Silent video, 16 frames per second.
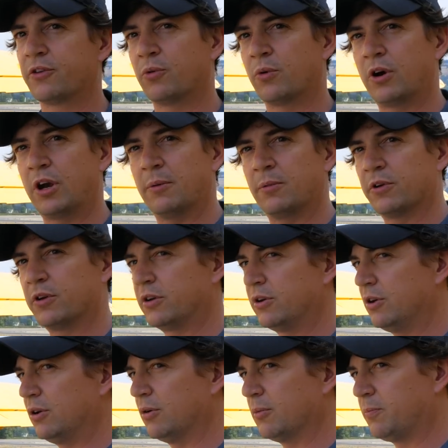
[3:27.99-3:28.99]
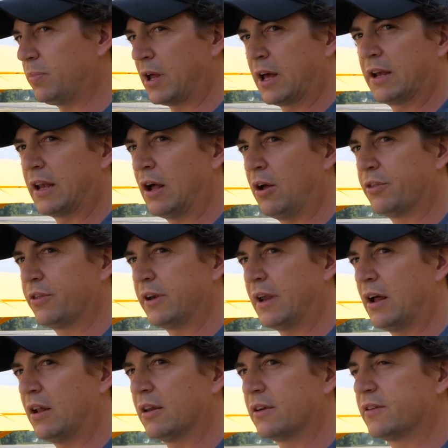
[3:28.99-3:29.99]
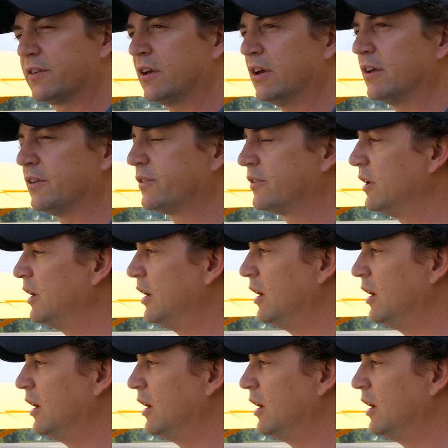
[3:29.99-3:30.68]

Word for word: So we're able to do plant health analysis,